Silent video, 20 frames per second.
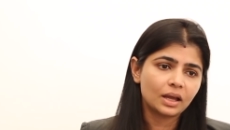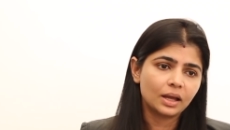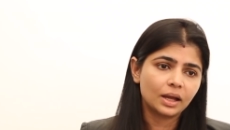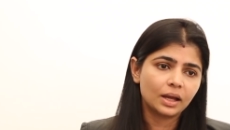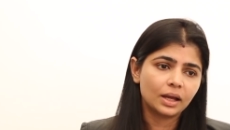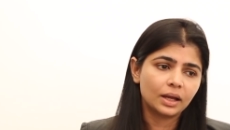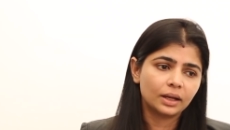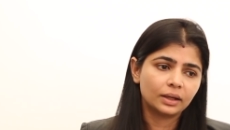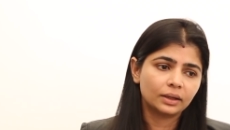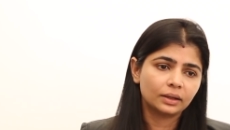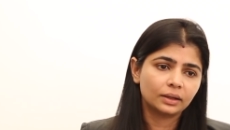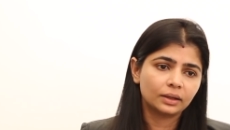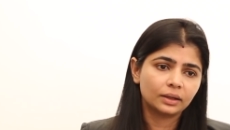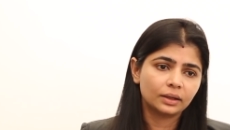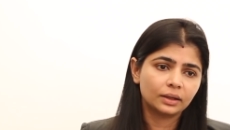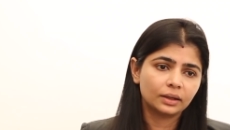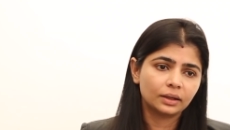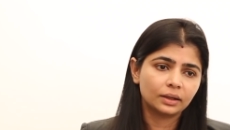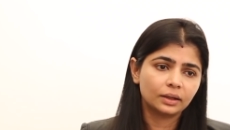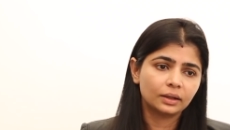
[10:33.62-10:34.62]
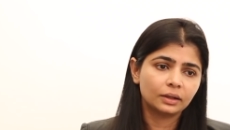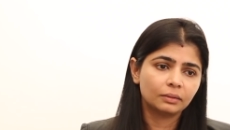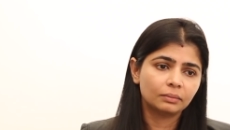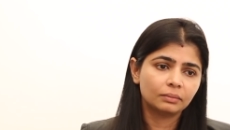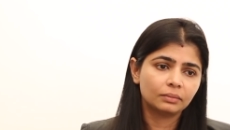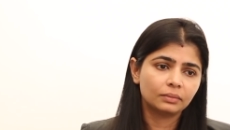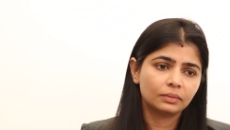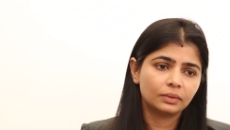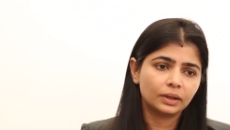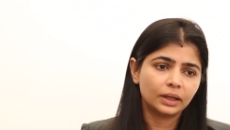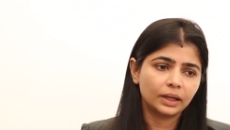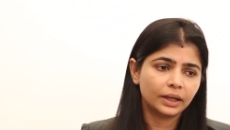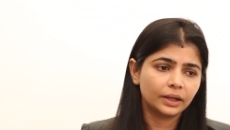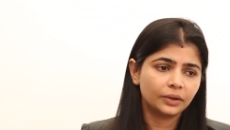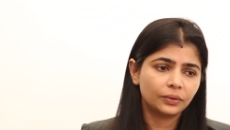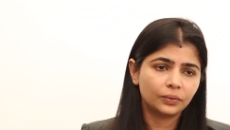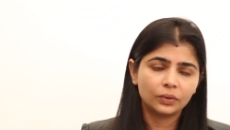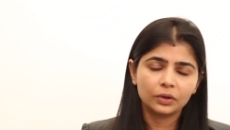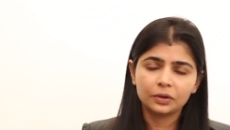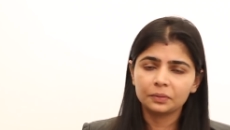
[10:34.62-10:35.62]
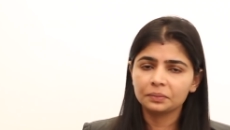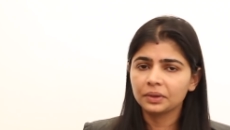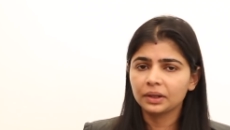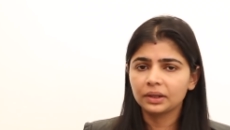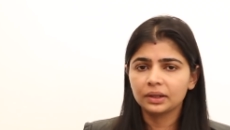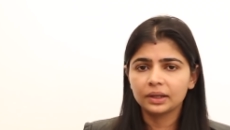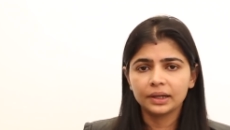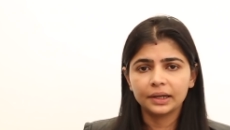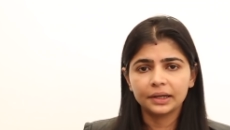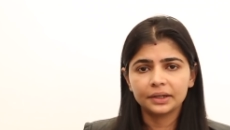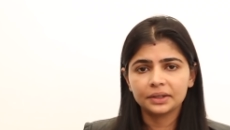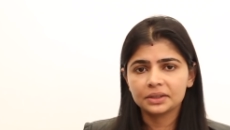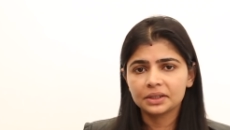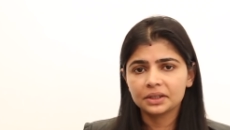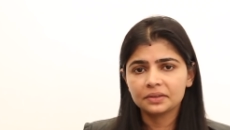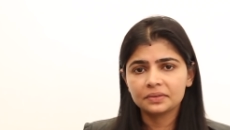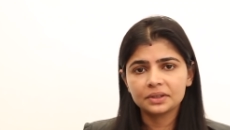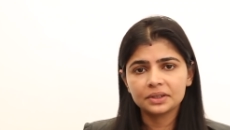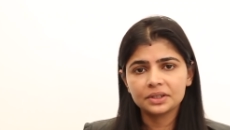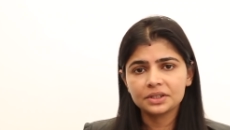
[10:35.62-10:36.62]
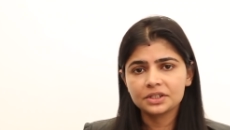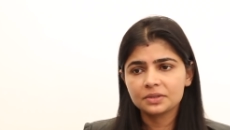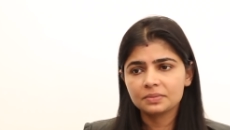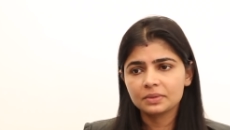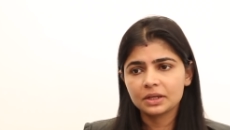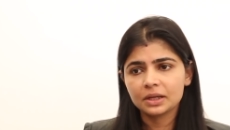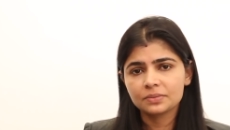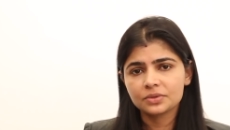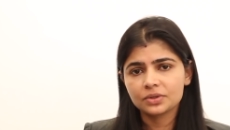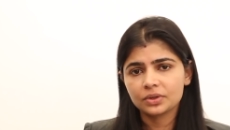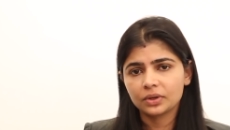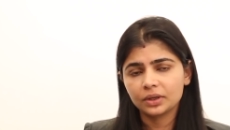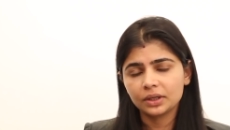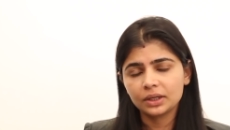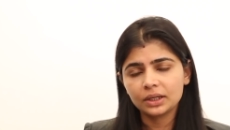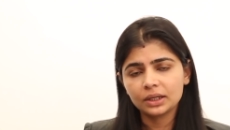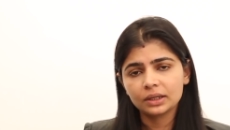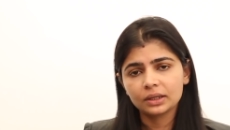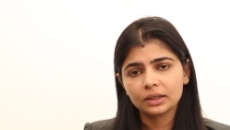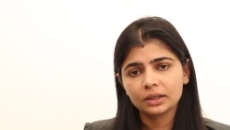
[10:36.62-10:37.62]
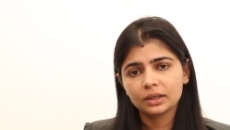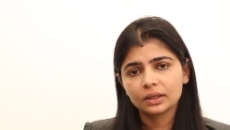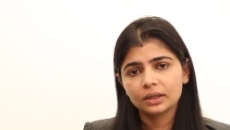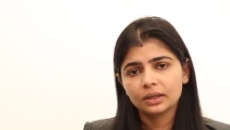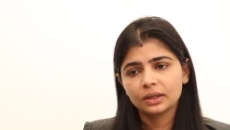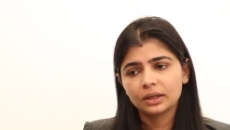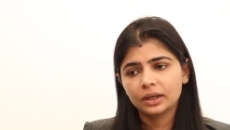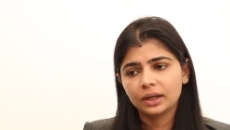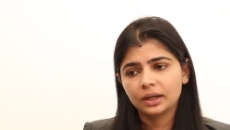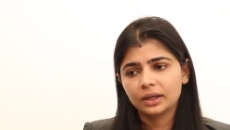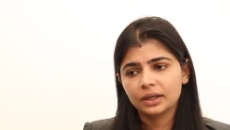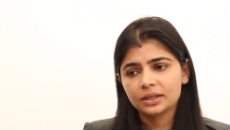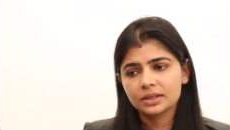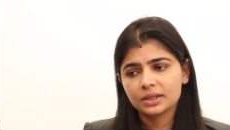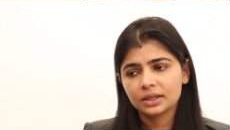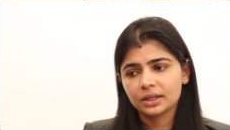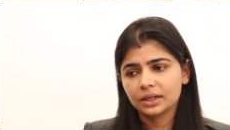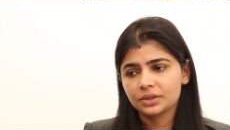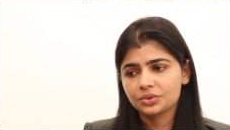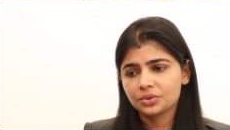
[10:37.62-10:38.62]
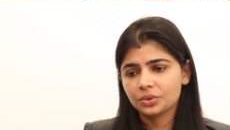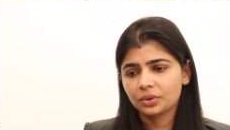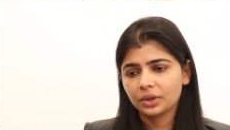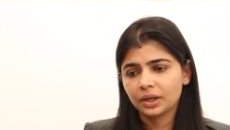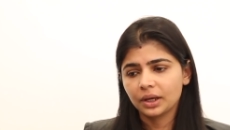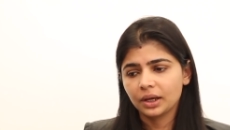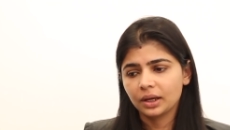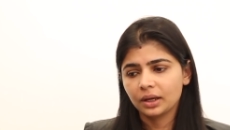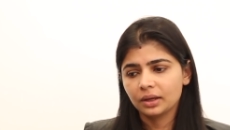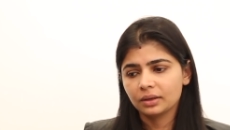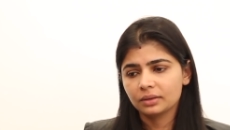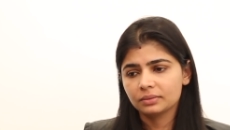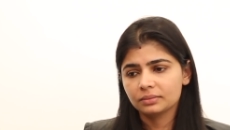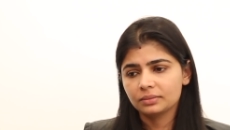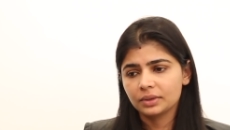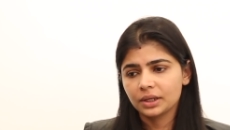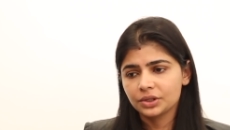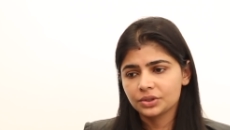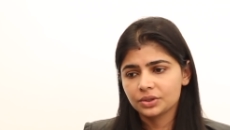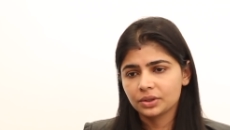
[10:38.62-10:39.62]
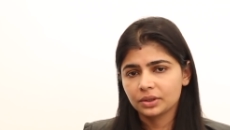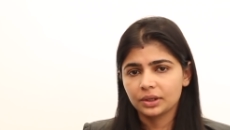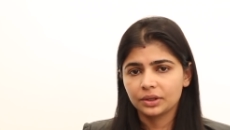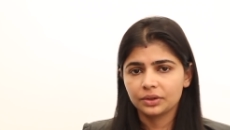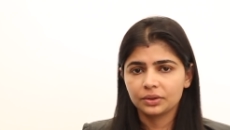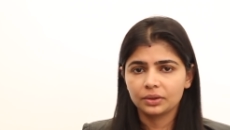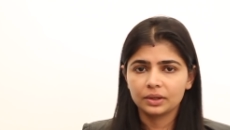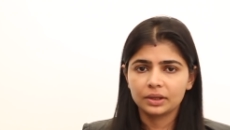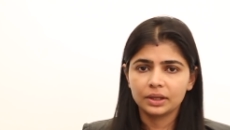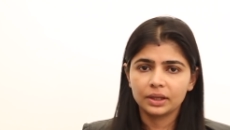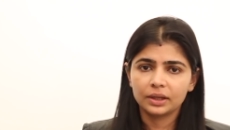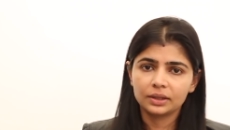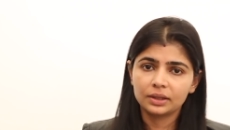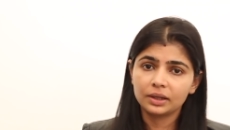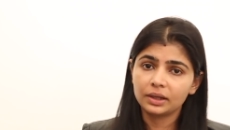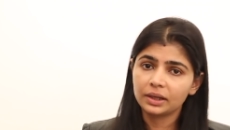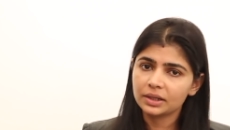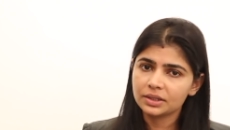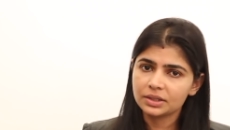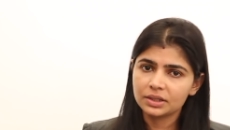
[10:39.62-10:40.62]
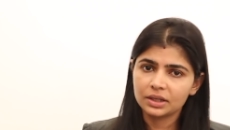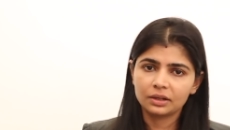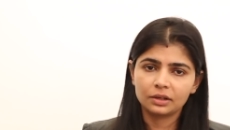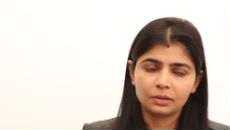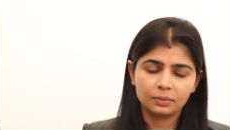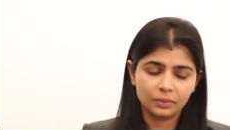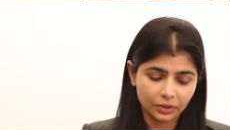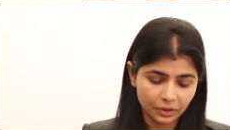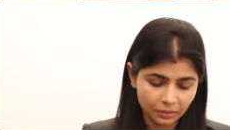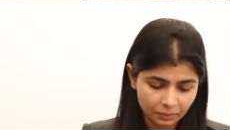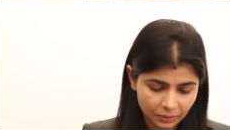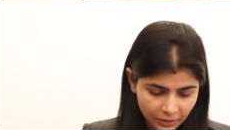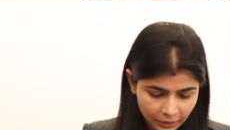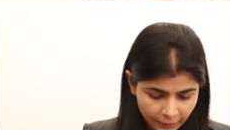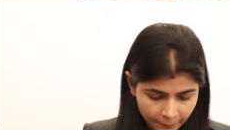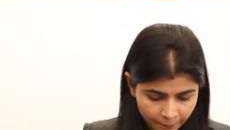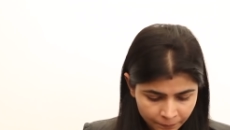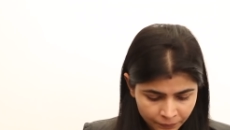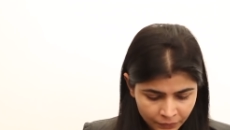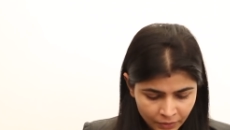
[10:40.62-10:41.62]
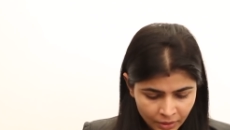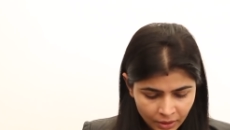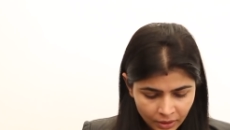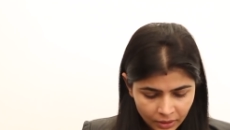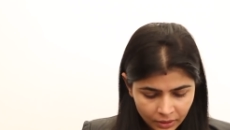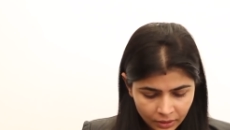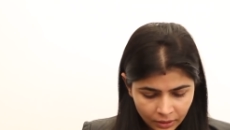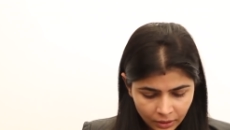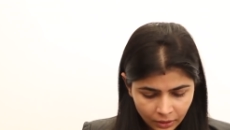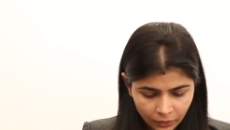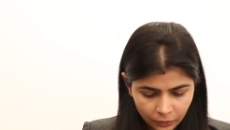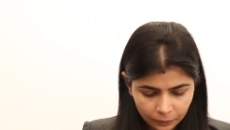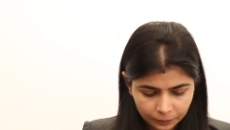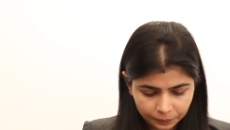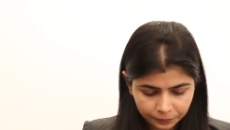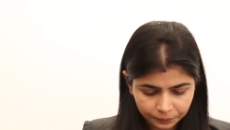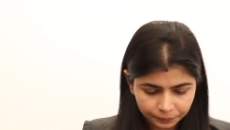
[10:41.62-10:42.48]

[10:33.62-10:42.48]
and um, I told him that the letter never reached me, I'm sorry. And he said, That's okay, make sure that you are there at the next general body meeting. Now,